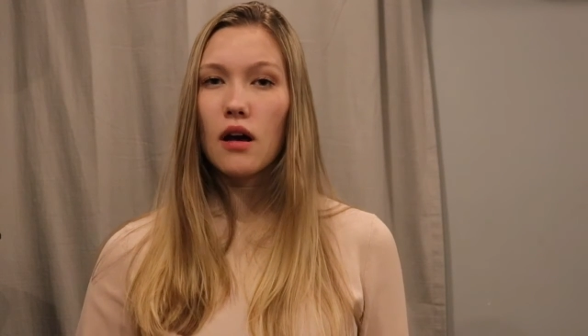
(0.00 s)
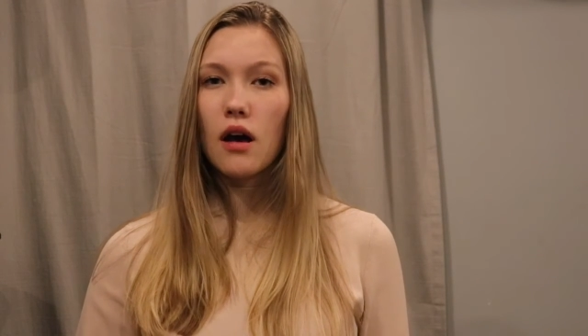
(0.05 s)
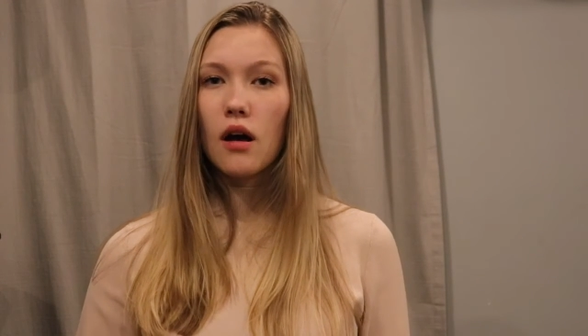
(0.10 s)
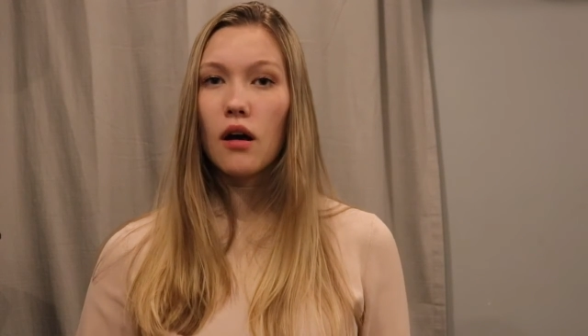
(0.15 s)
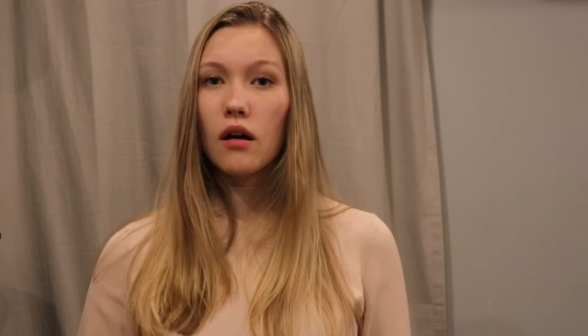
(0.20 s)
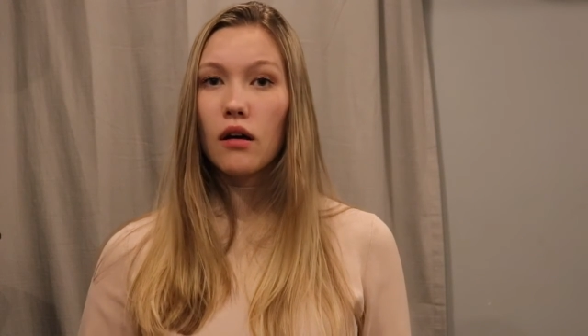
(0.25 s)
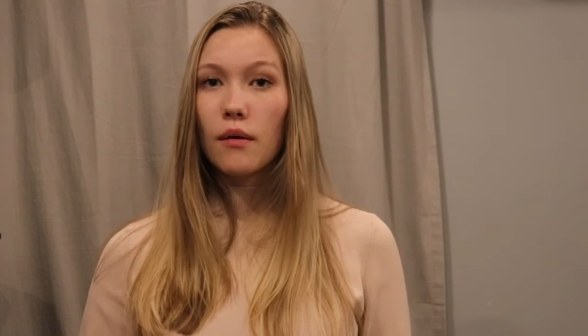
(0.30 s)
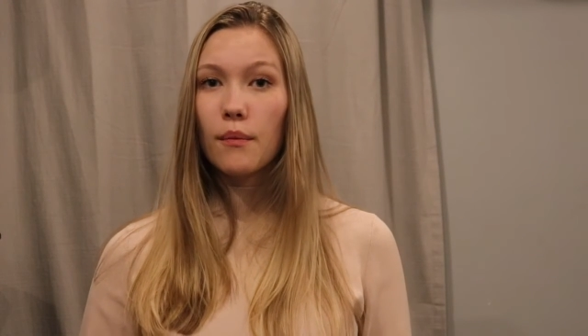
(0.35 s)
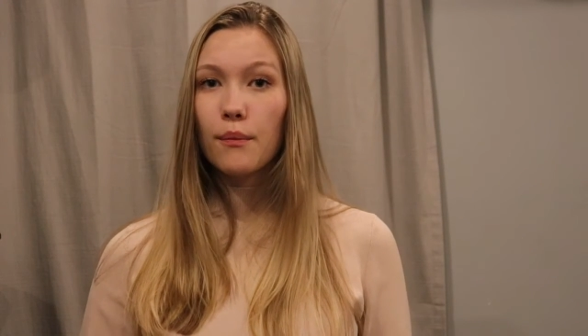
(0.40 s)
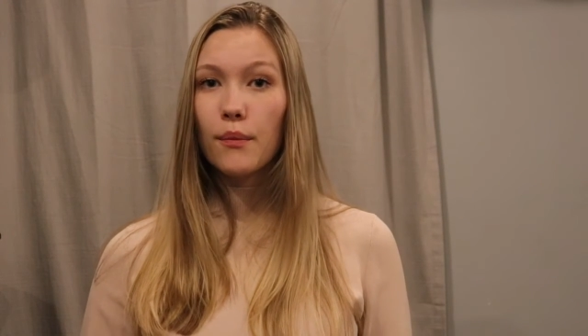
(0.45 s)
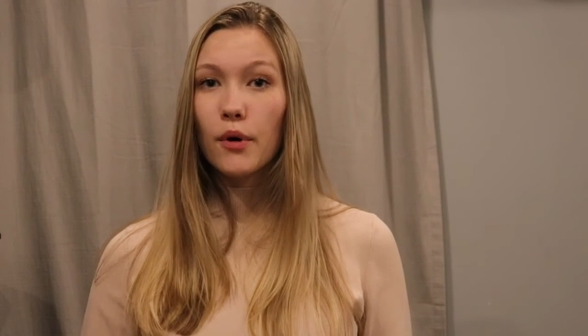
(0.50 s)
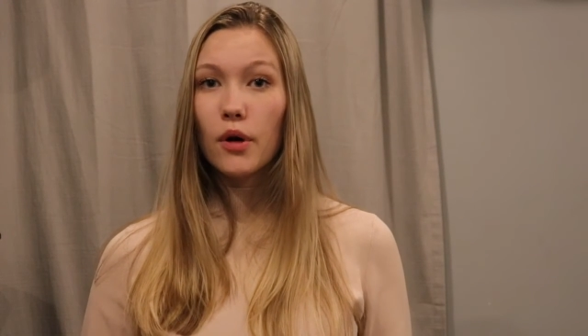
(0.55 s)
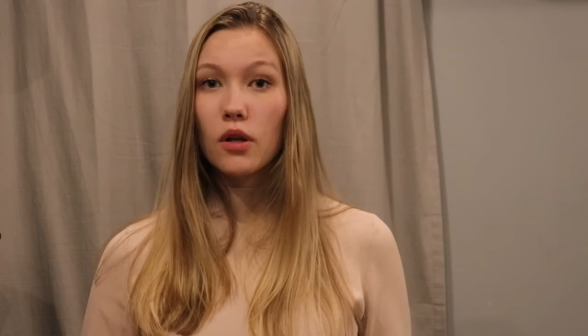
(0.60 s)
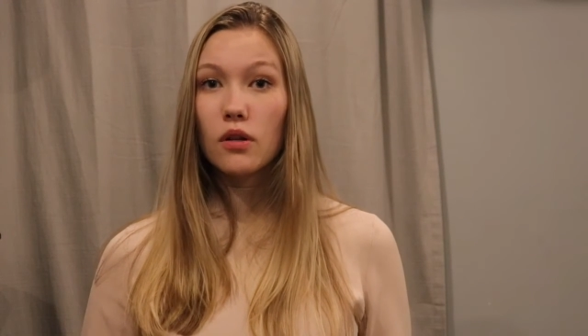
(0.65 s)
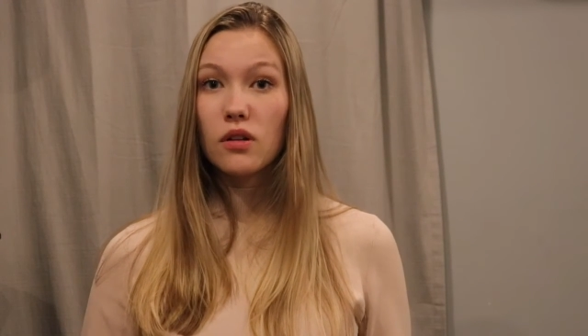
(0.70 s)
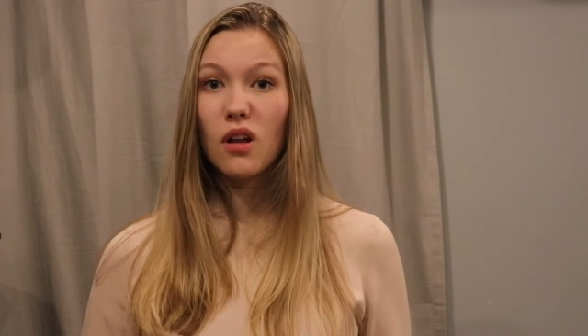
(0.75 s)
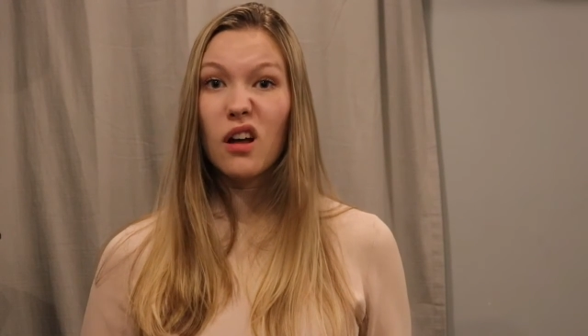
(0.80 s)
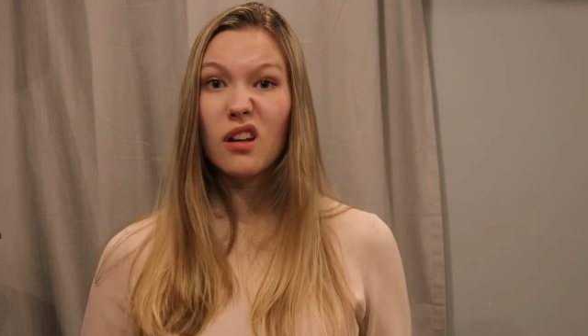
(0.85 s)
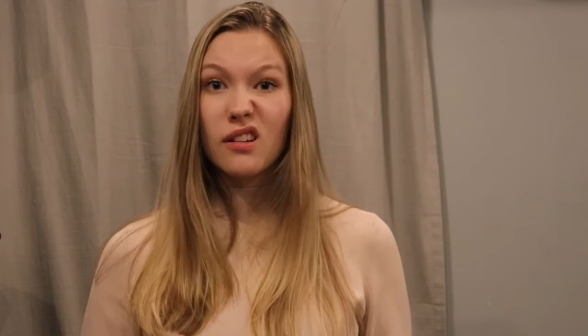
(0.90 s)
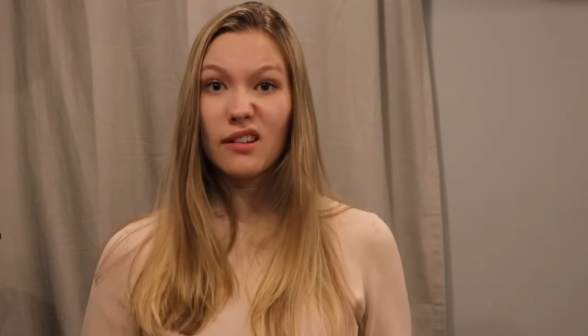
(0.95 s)
um, a
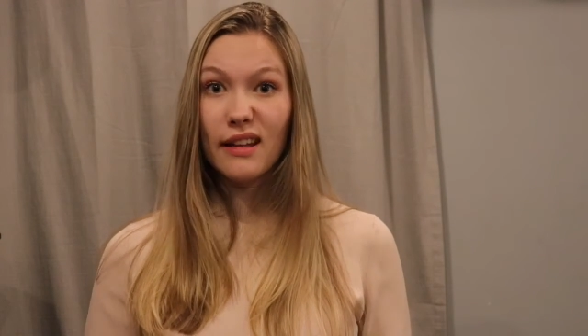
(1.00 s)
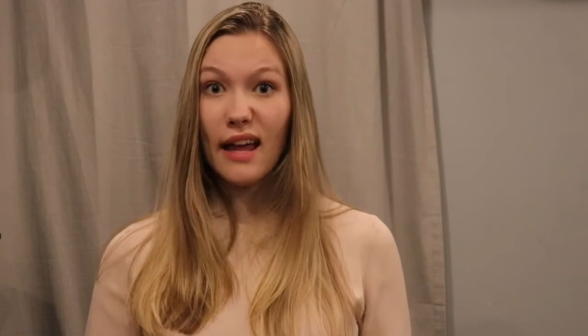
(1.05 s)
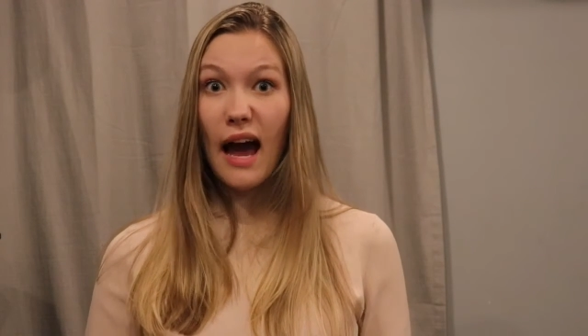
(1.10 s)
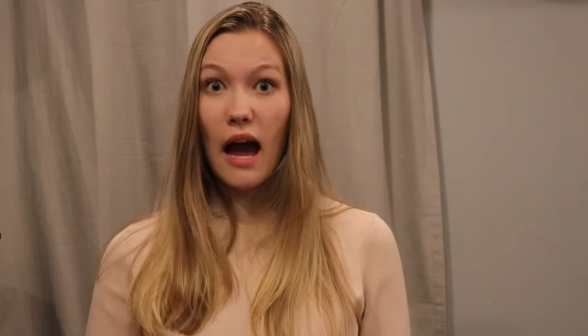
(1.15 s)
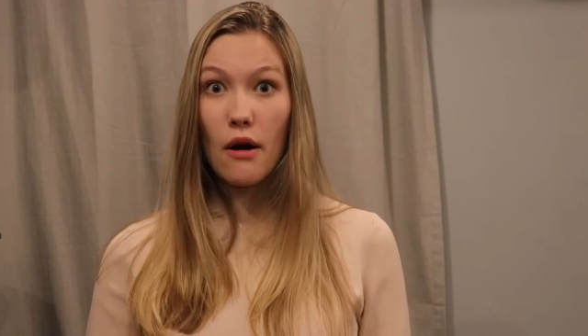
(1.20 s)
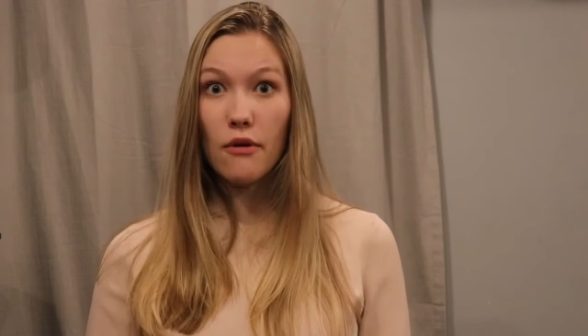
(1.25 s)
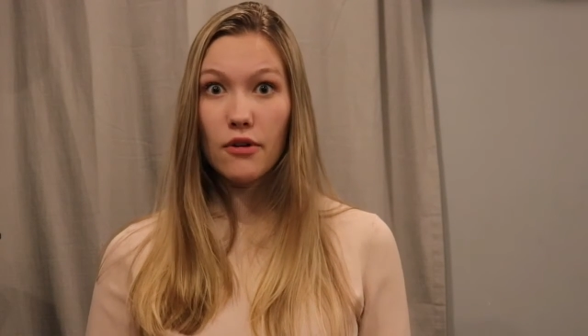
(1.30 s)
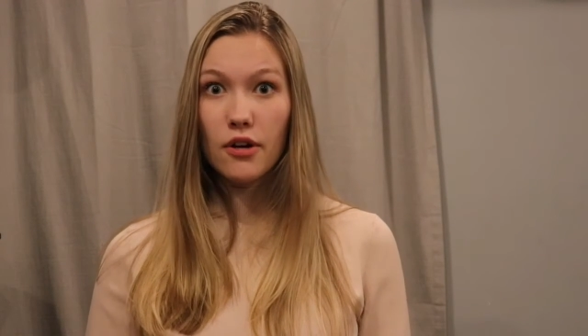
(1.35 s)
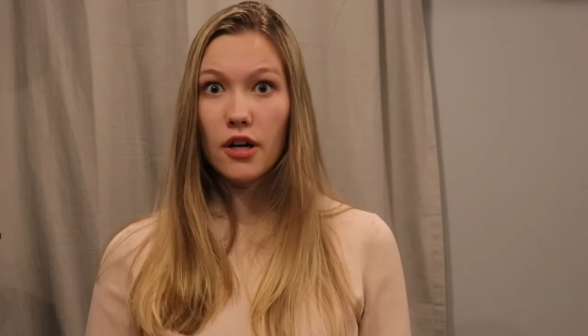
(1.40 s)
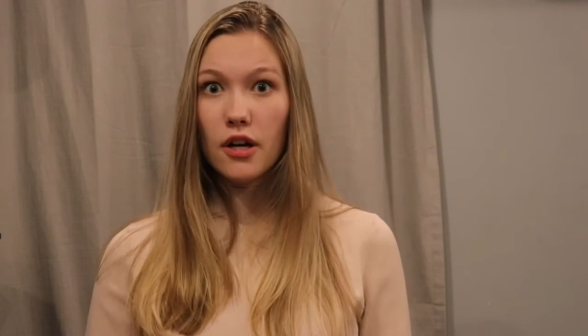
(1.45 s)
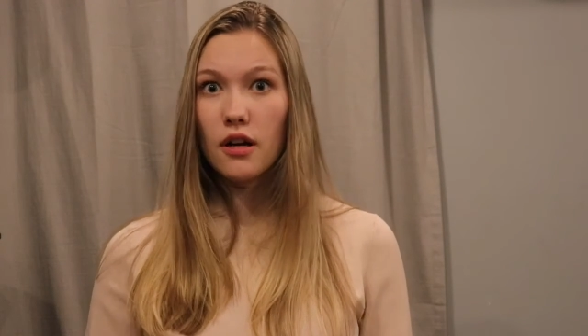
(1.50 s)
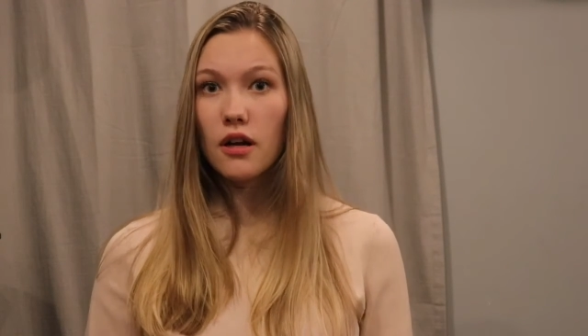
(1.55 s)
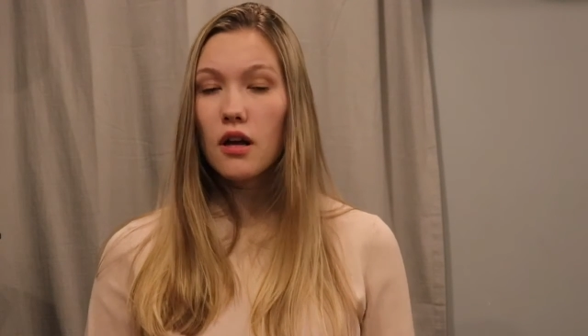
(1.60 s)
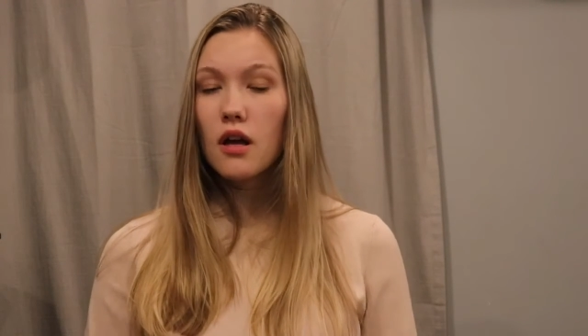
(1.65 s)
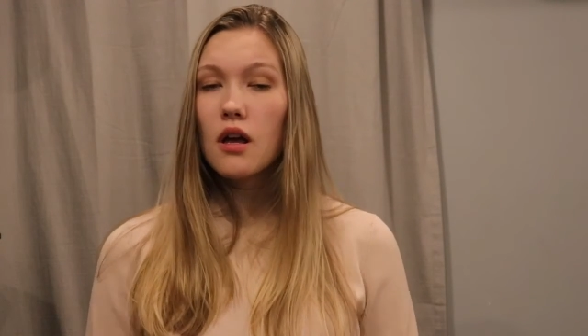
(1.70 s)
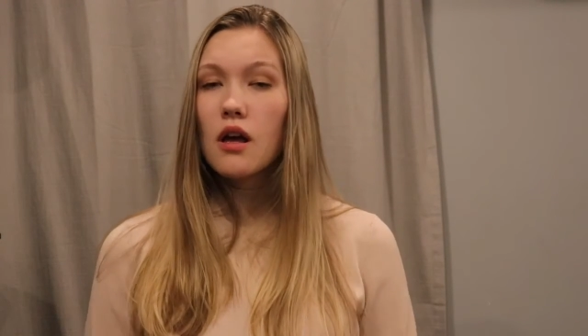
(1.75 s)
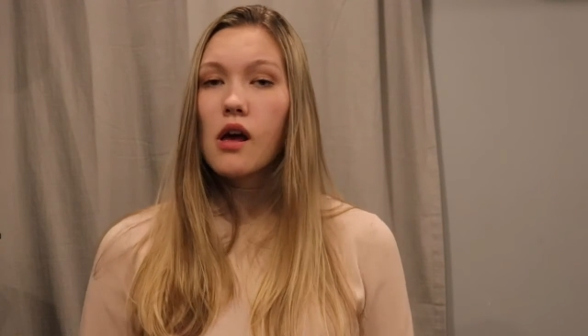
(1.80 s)
lot louder.